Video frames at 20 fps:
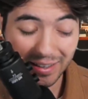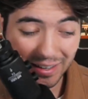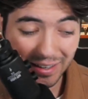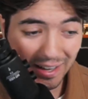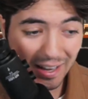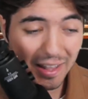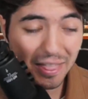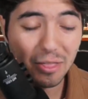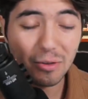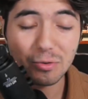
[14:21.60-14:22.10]

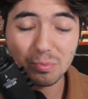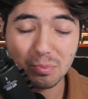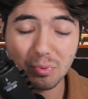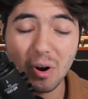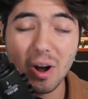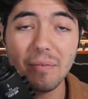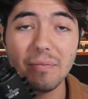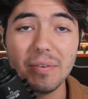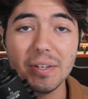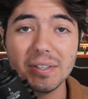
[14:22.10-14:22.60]
And those
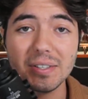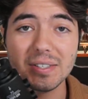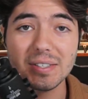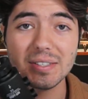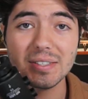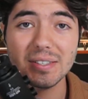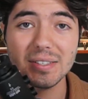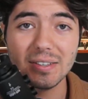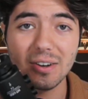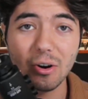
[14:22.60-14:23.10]
profits
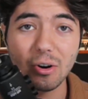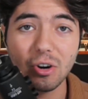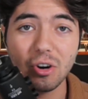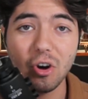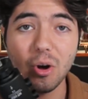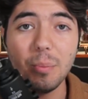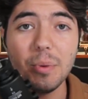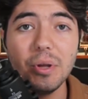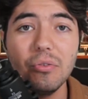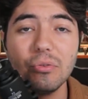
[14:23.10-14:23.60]
are
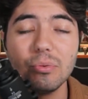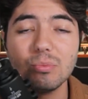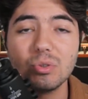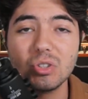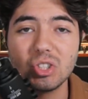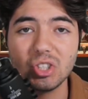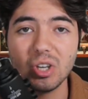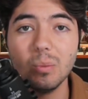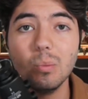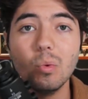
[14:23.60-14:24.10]
coming from
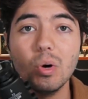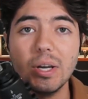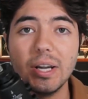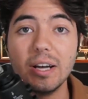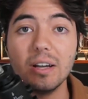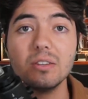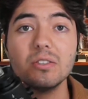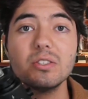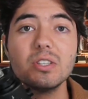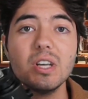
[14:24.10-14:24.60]
someone
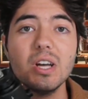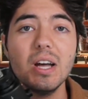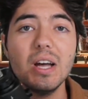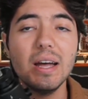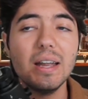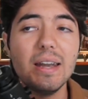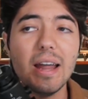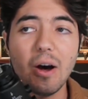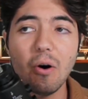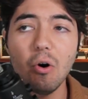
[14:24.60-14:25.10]
else.
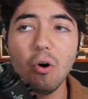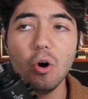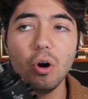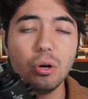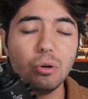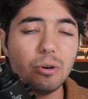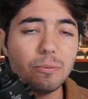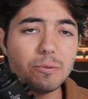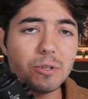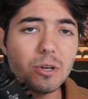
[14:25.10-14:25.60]
Now,
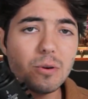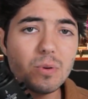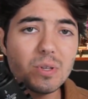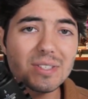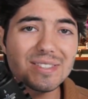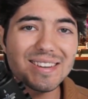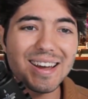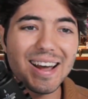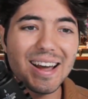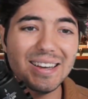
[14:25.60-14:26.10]
crypto is
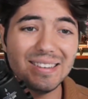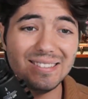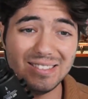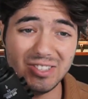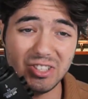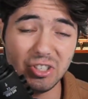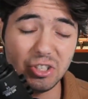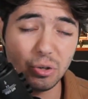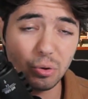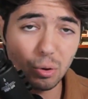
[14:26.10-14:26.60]
not
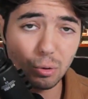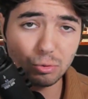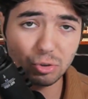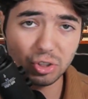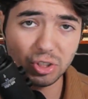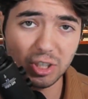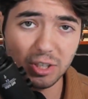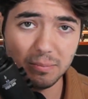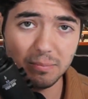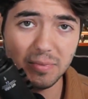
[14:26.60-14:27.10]
zero
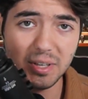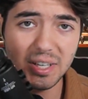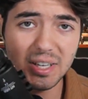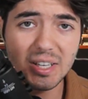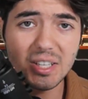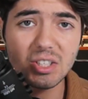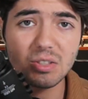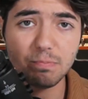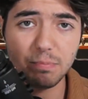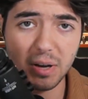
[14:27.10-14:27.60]
sum. It
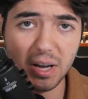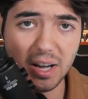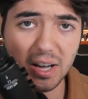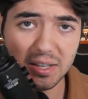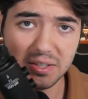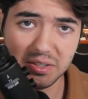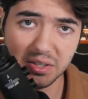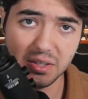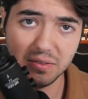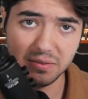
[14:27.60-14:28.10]
is
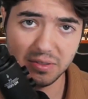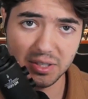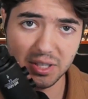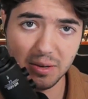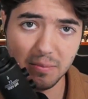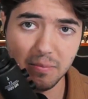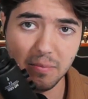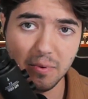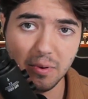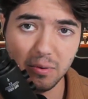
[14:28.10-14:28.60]
positive
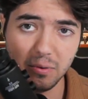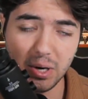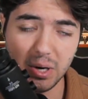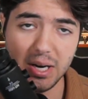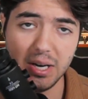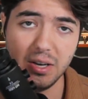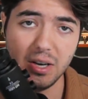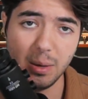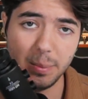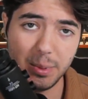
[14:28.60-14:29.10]
sum,
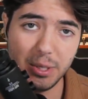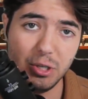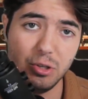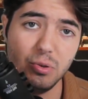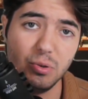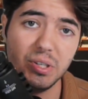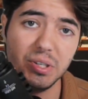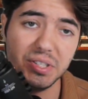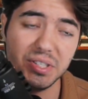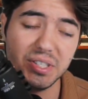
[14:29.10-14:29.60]
right? I mean, you
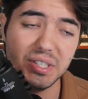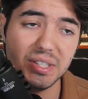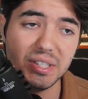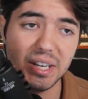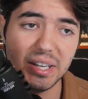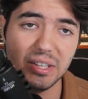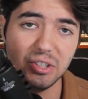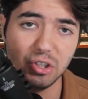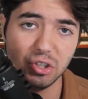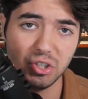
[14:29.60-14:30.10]
can see
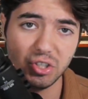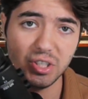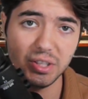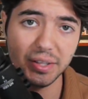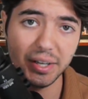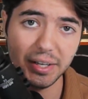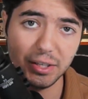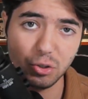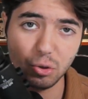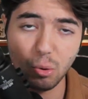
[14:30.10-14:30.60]
that just in
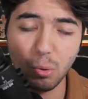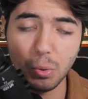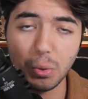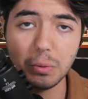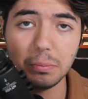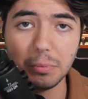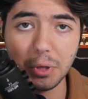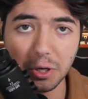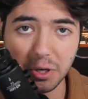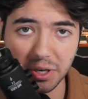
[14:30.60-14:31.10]
like total
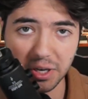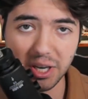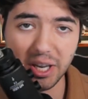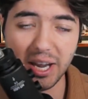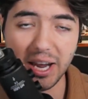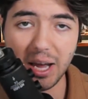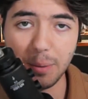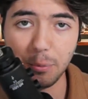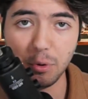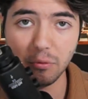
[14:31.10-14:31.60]
market
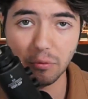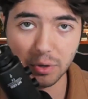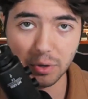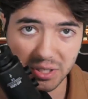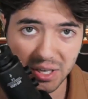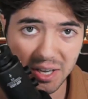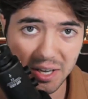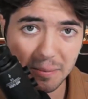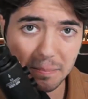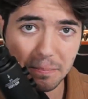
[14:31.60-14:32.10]
cap over
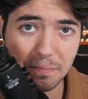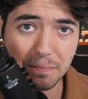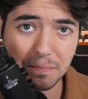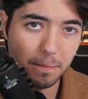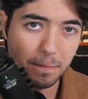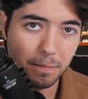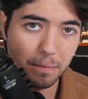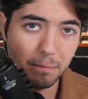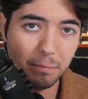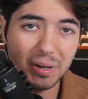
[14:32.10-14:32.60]
time.
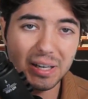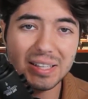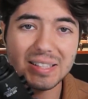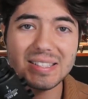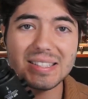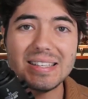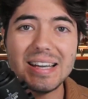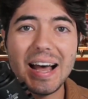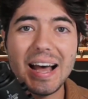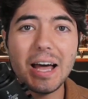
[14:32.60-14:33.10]
But
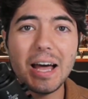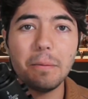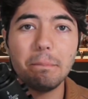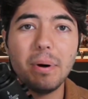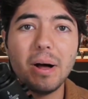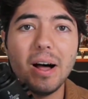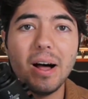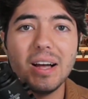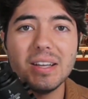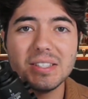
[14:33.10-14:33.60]
it's not
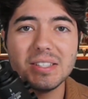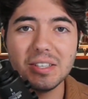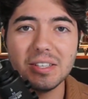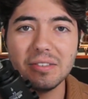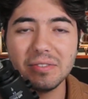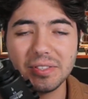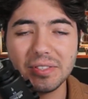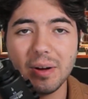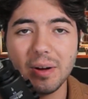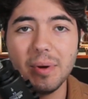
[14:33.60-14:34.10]
positive
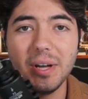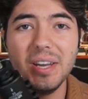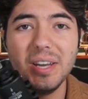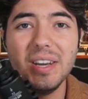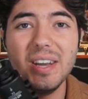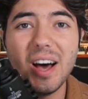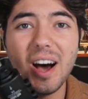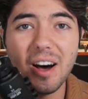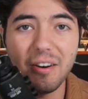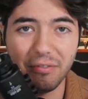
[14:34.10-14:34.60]
sum
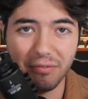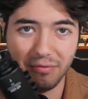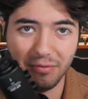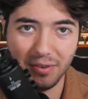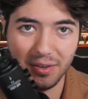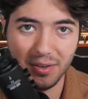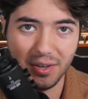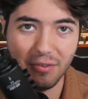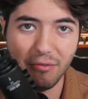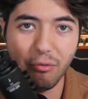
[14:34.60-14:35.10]
enough
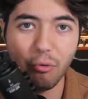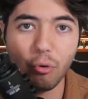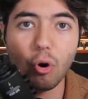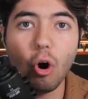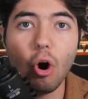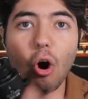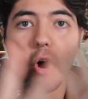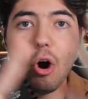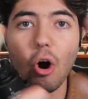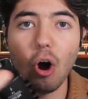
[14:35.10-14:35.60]
for
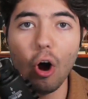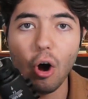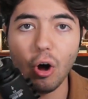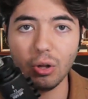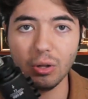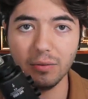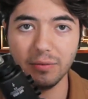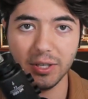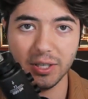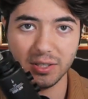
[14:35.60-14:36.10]

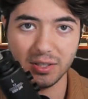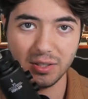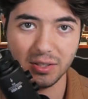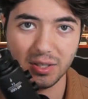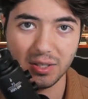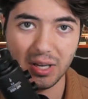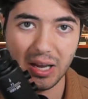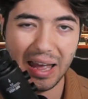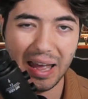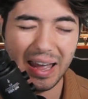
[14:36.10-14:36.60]
all of us.
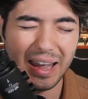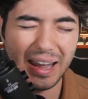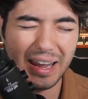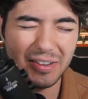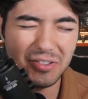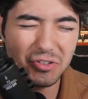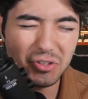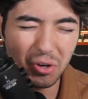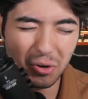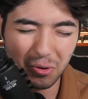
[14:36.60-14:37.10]

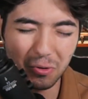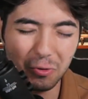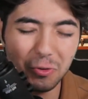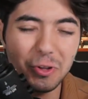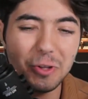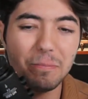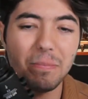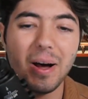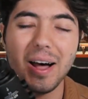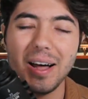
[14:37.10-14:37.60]
It's
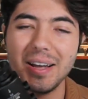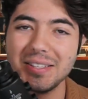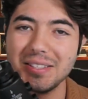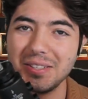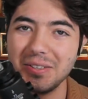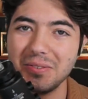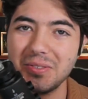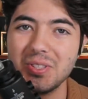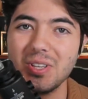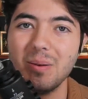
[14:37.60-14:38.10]
only
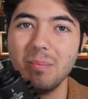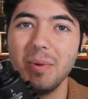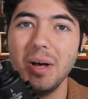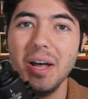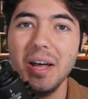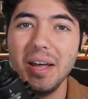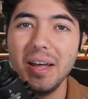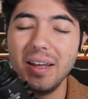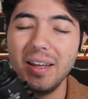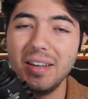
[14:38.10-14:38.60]
positive sum
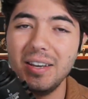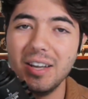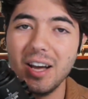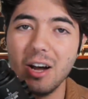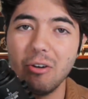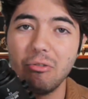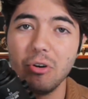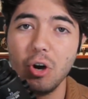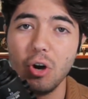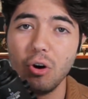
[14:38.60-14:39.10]

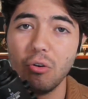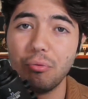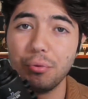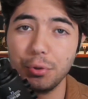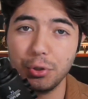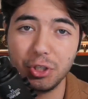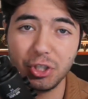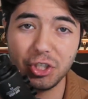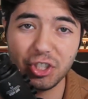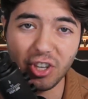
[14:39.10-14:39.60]
enough for
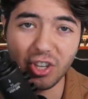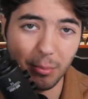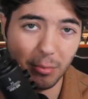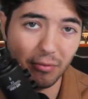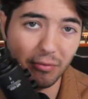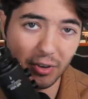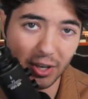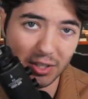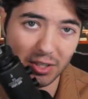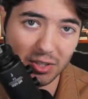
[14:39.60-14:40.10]
some
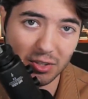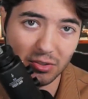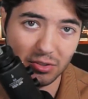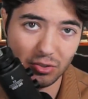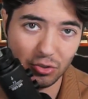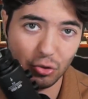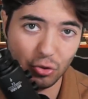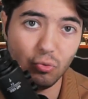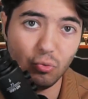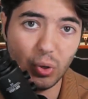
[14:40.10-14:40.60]
of us
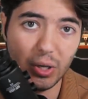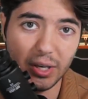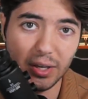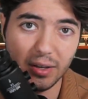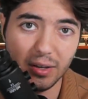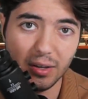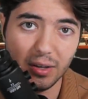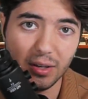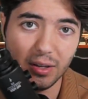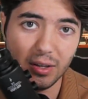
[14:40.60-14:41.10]
to win.
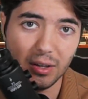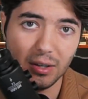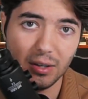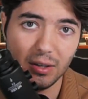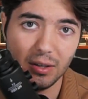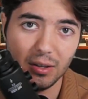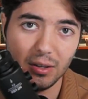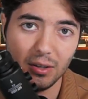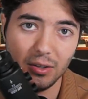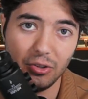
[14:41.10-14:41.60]

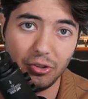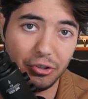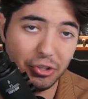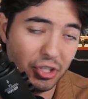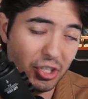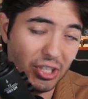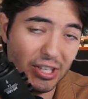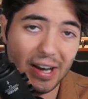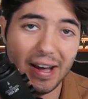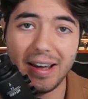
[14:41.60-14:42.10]
There's
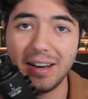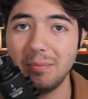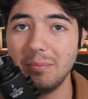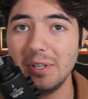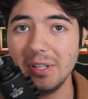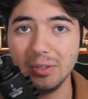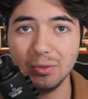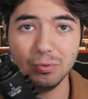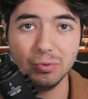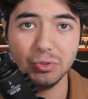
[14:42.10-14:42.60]
got to
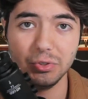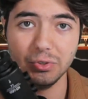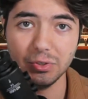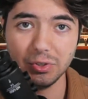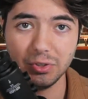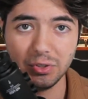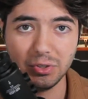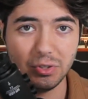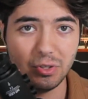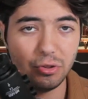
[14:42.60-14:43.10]
be
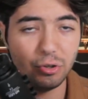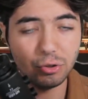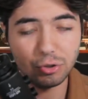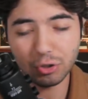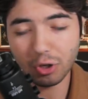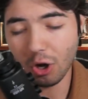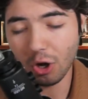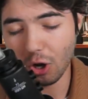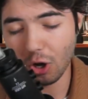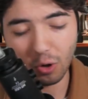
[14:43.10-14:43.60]
losers. There's
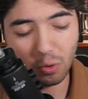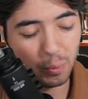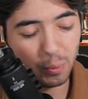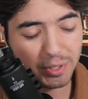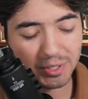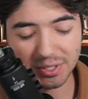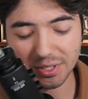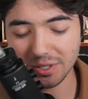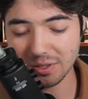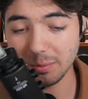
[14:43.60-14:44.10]

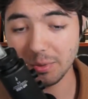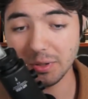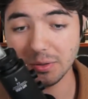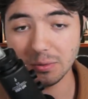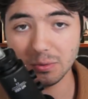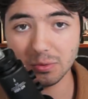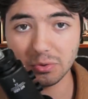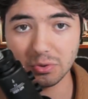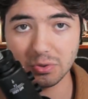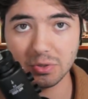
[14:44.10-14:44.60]
always going to be
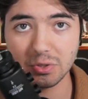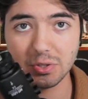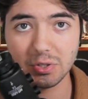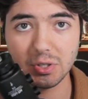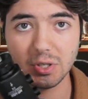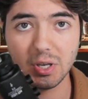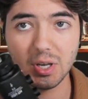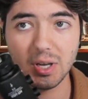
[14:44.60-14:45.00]
losers.